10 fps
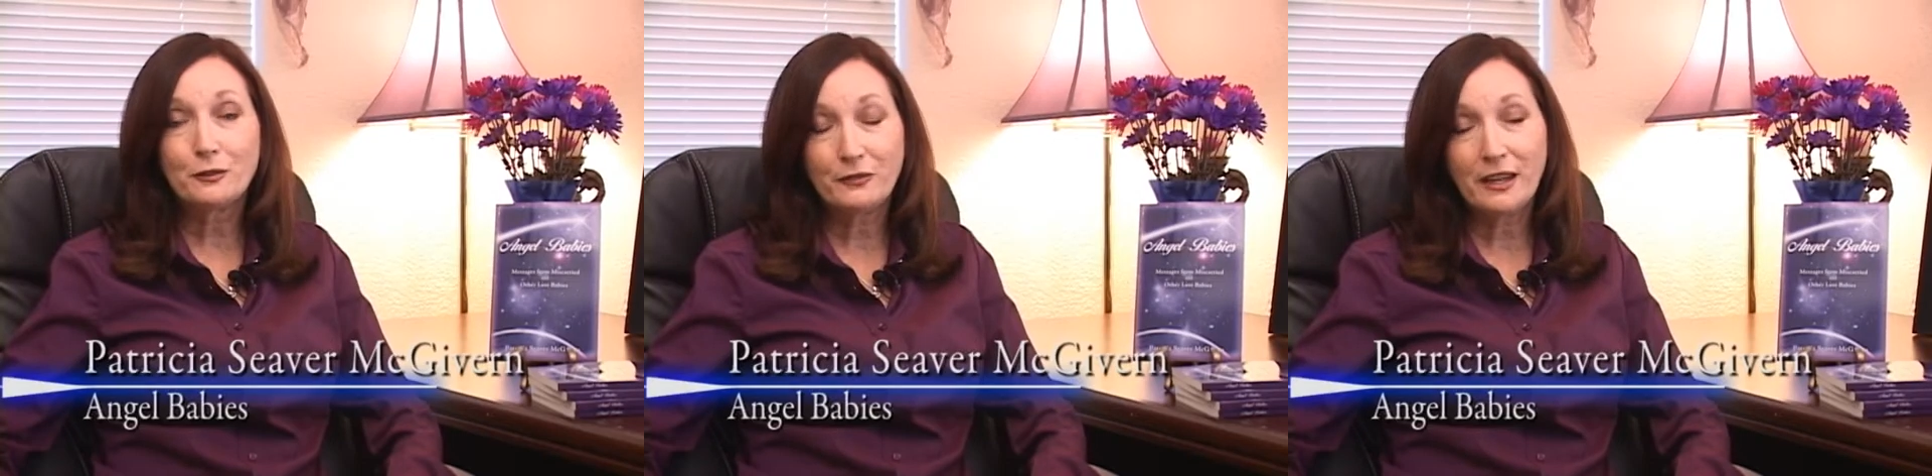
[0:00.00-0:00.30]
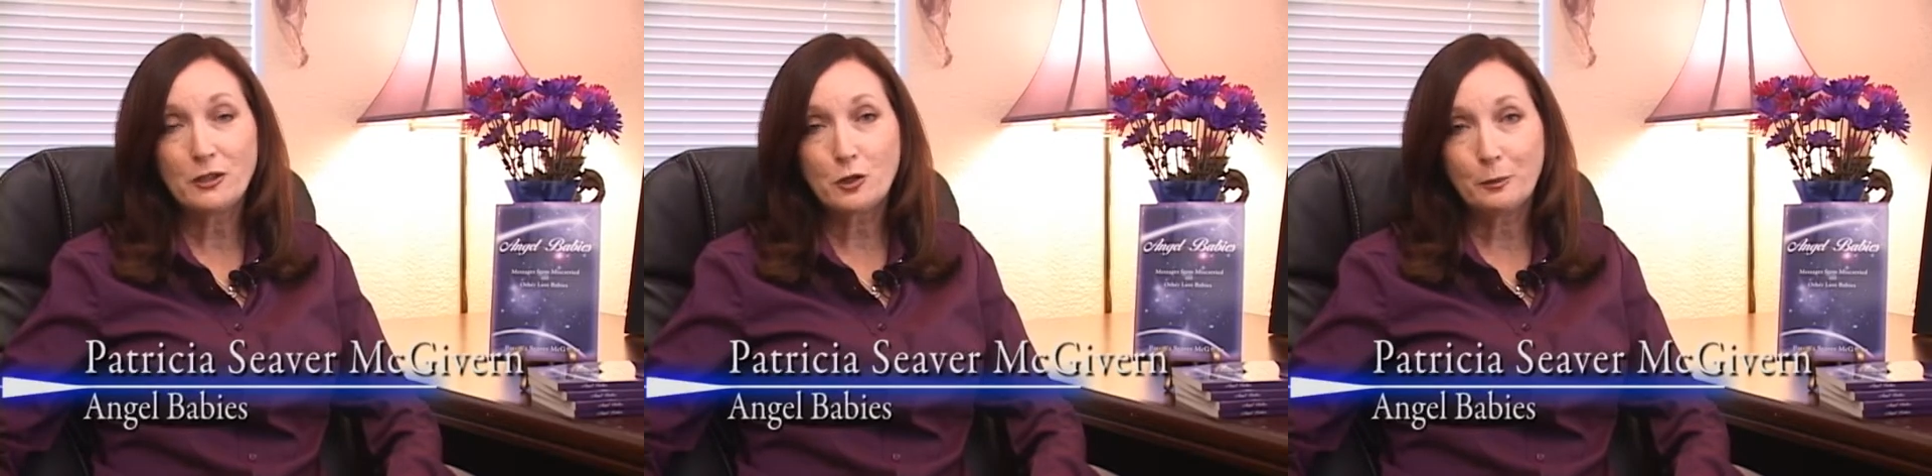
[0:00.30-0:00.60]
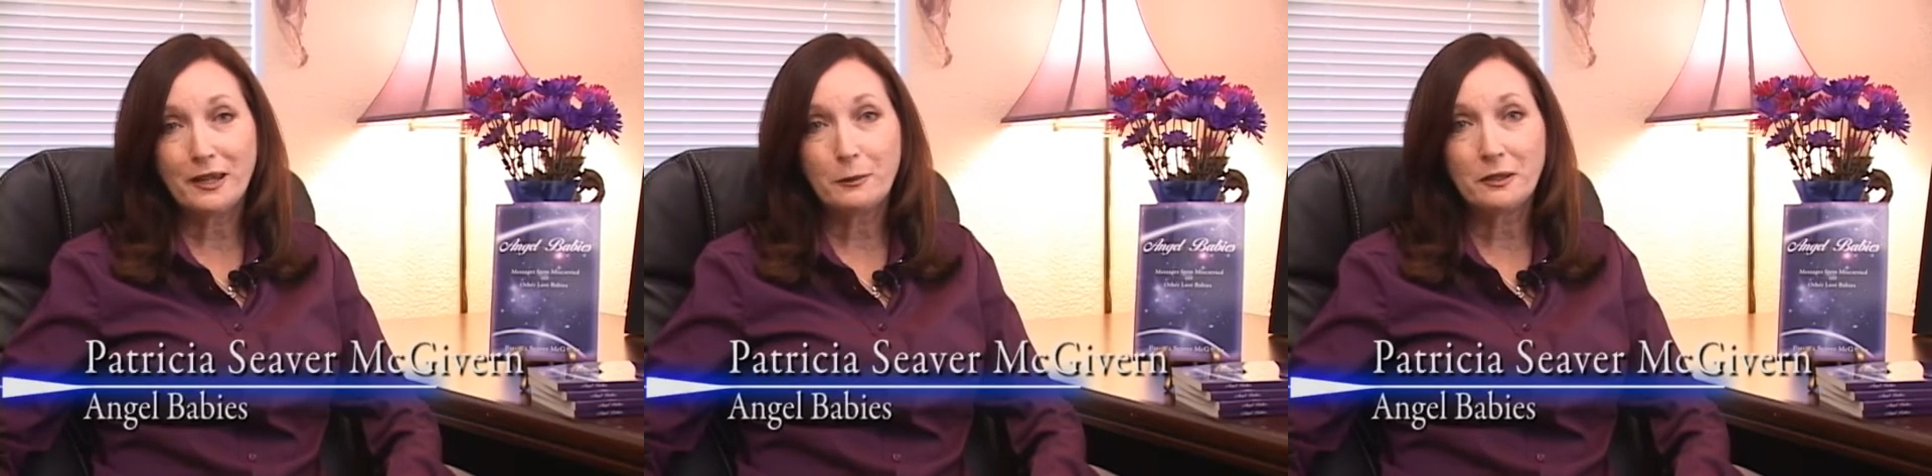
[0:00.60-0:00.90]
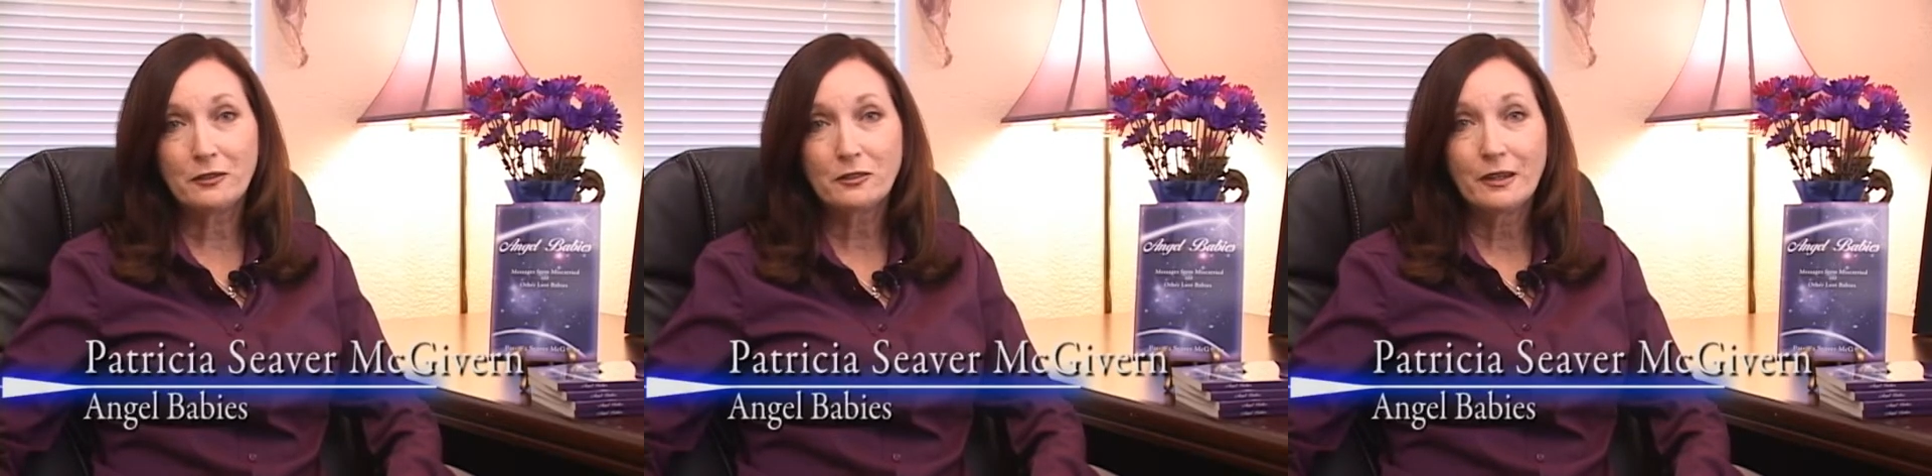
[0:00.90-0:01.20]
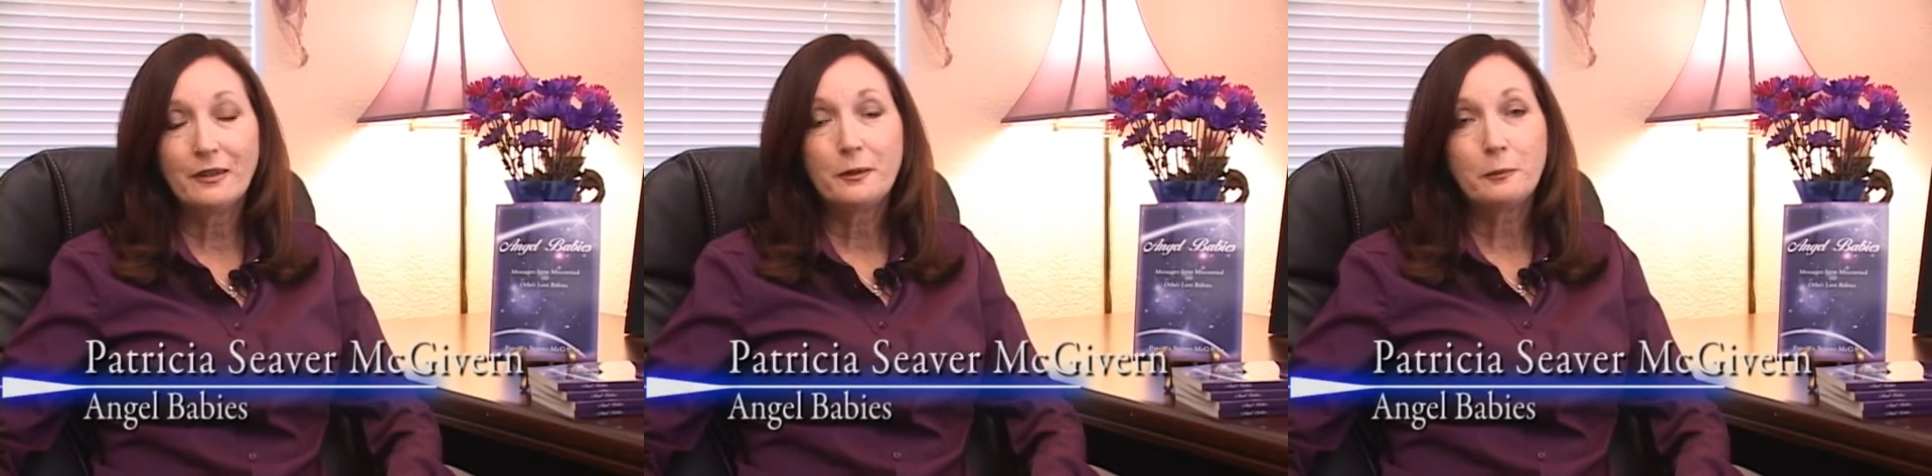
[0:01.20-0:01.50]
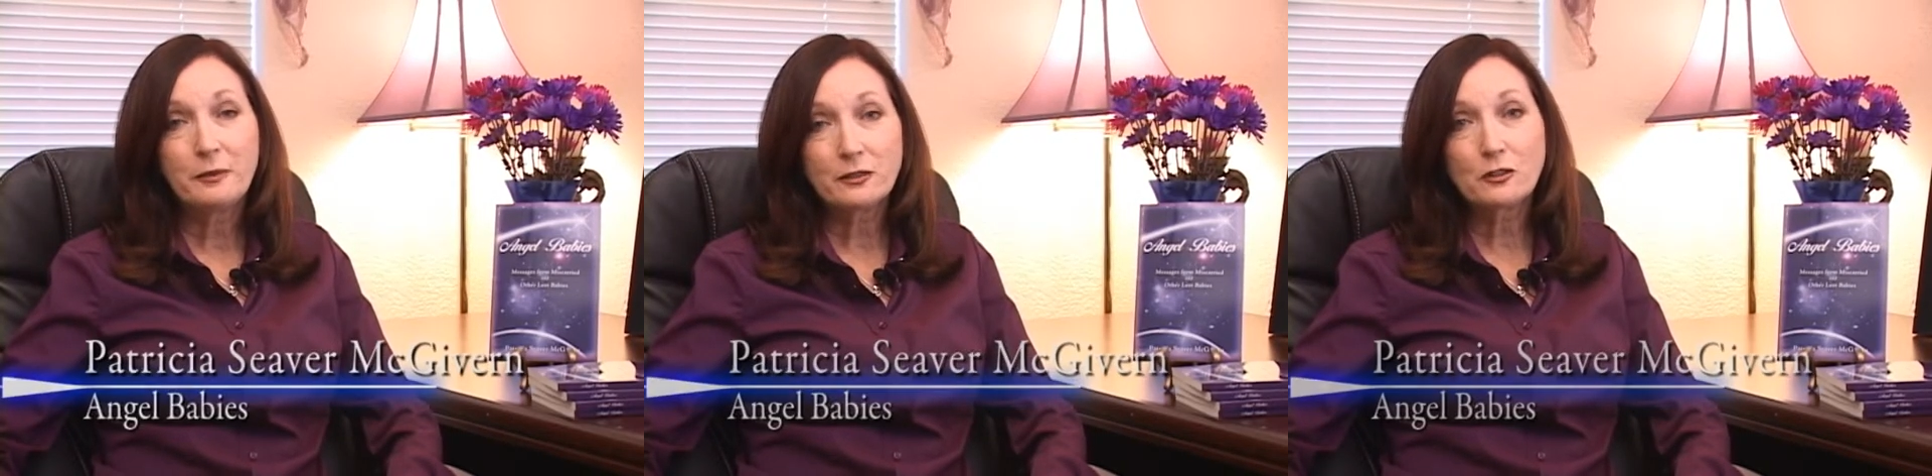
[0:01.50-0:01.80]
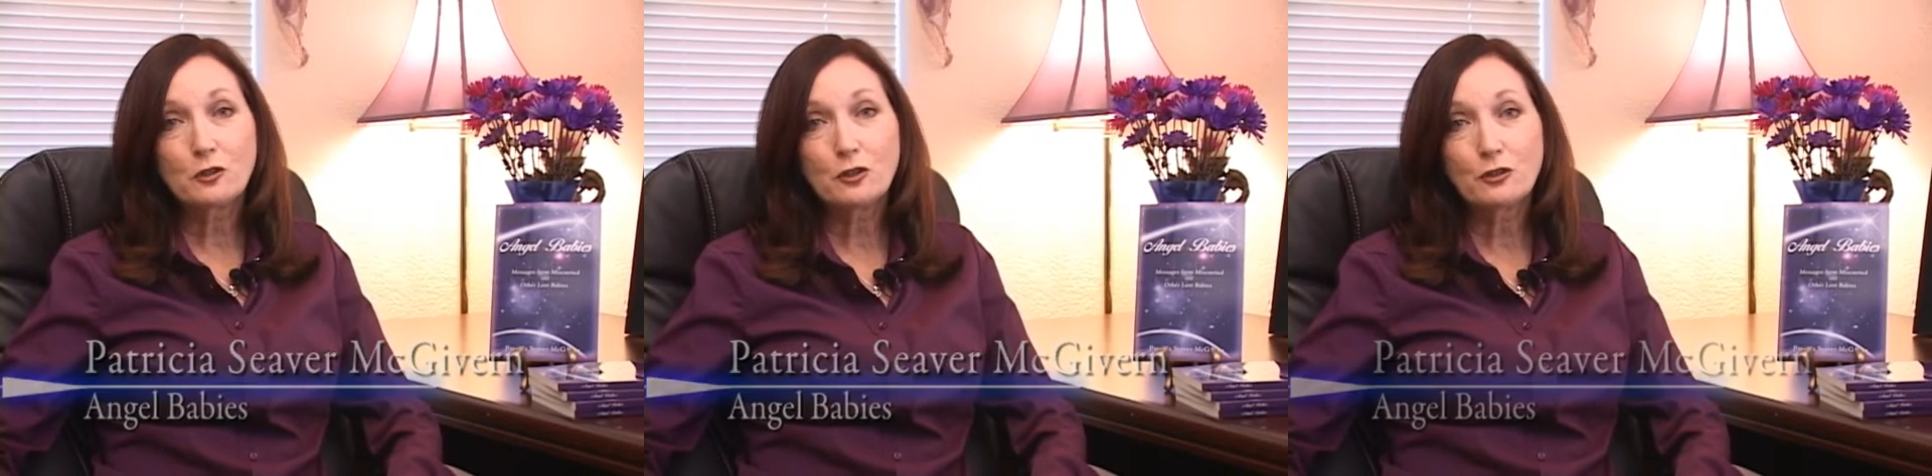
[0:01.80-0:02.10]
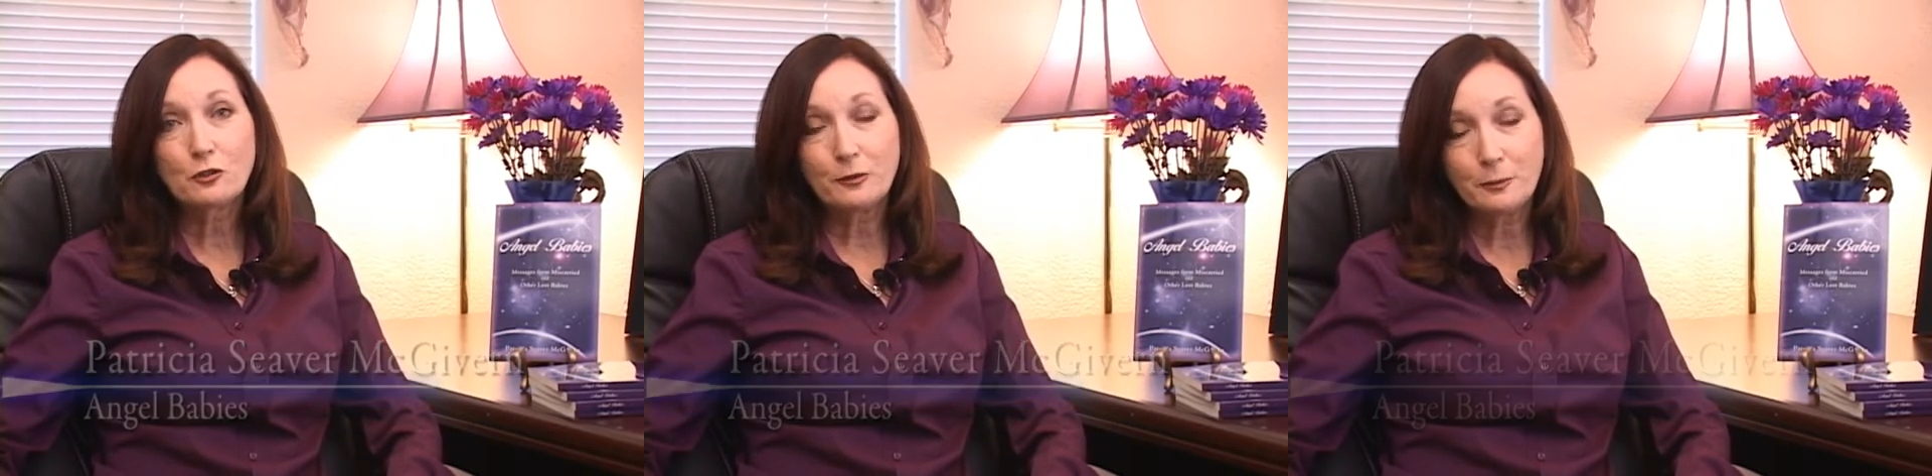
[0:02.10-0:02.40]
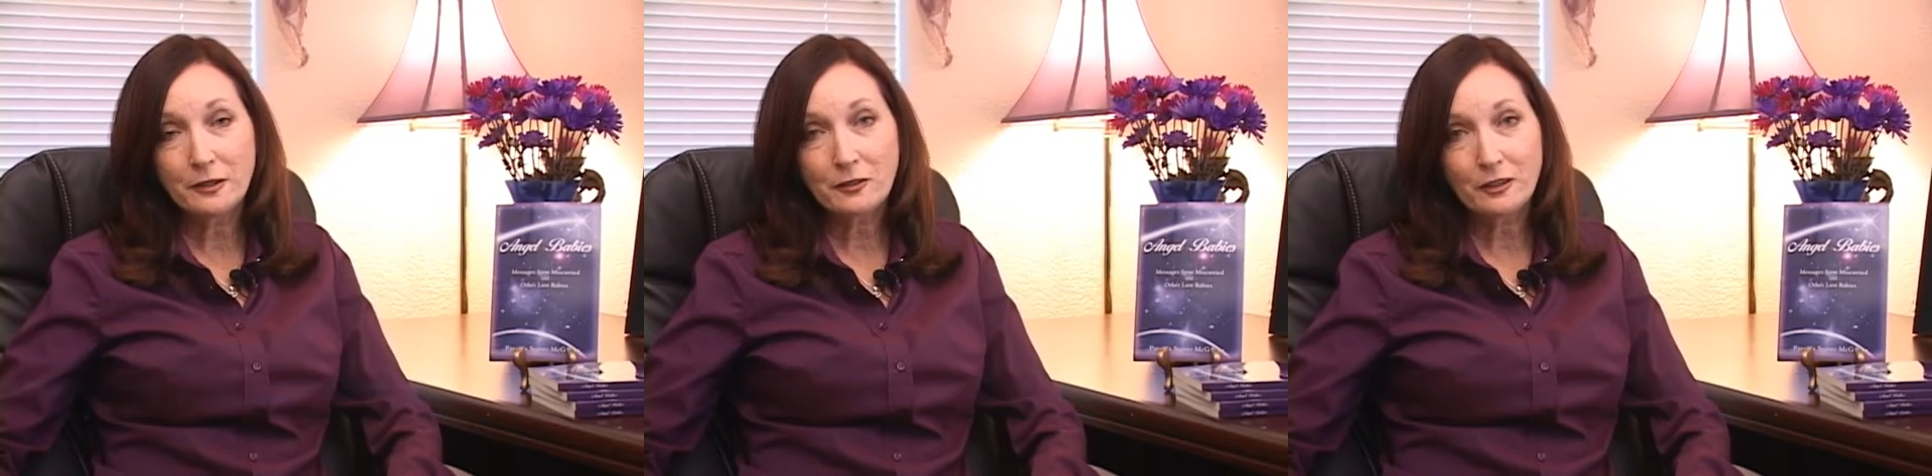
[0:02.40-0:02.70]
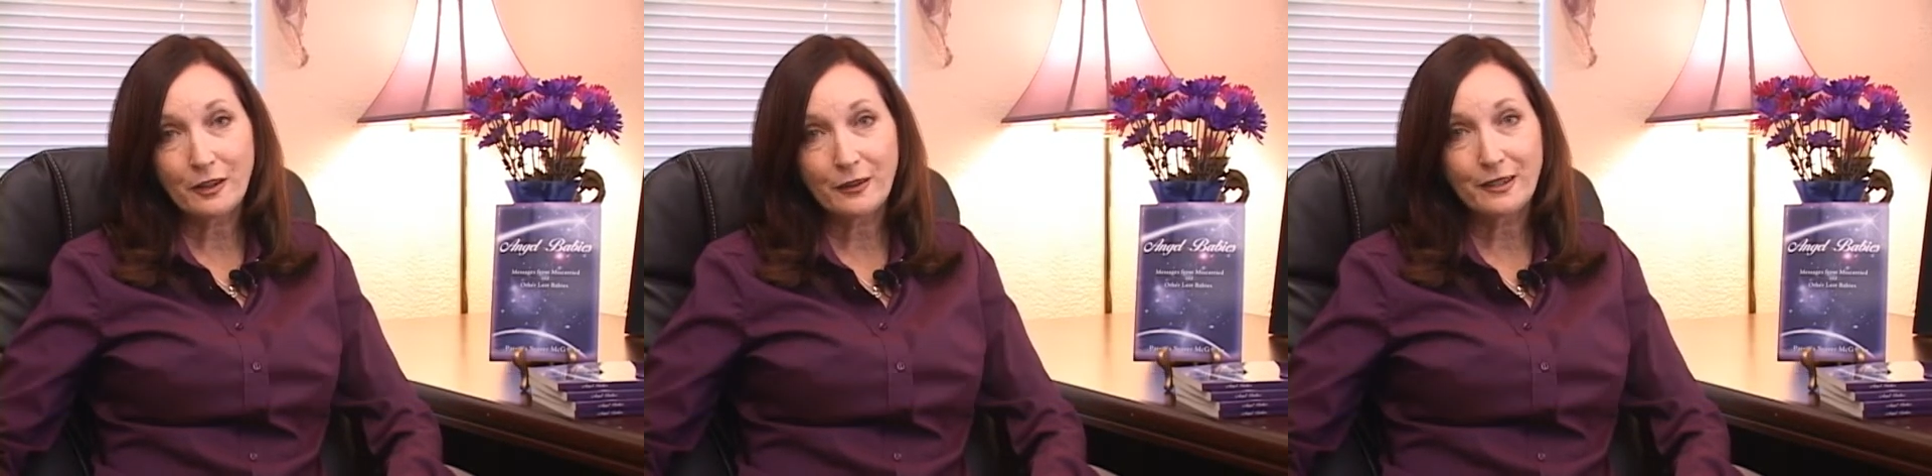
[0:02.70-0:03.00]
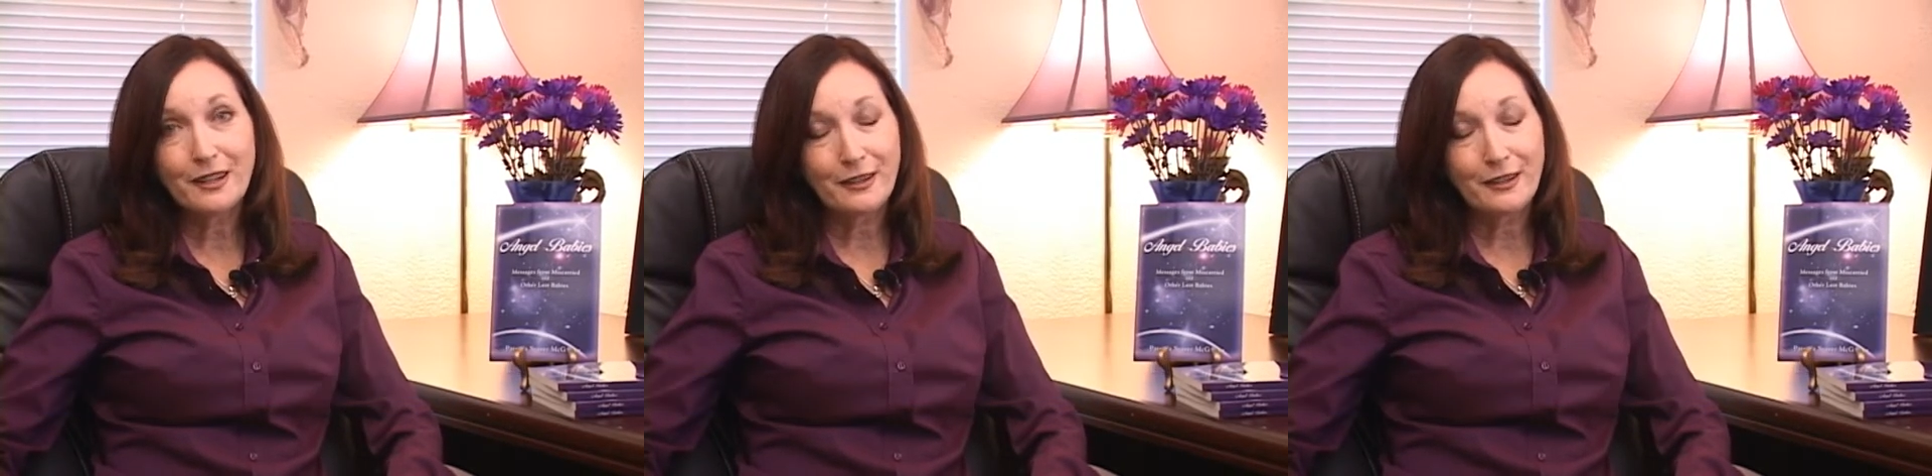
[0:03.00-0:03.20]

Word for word: of Angel Babies Messages from Miscarried